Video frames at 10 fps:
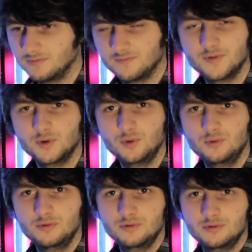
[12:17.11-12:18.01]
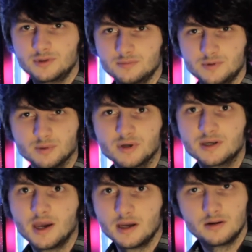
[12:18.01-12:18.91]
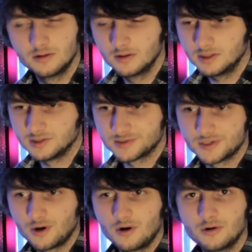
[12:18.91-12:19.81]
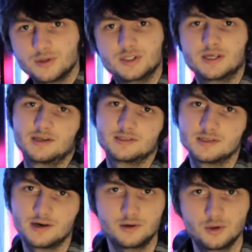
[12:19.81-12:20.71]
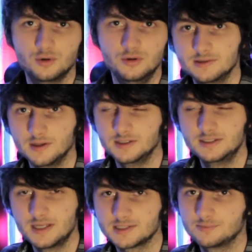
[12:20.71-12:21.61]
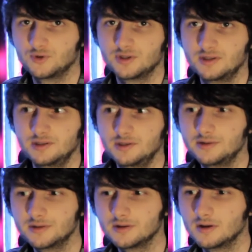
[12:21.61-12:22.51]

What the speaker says: your food, your baguette, your sword, to get to that gun that you desperately need.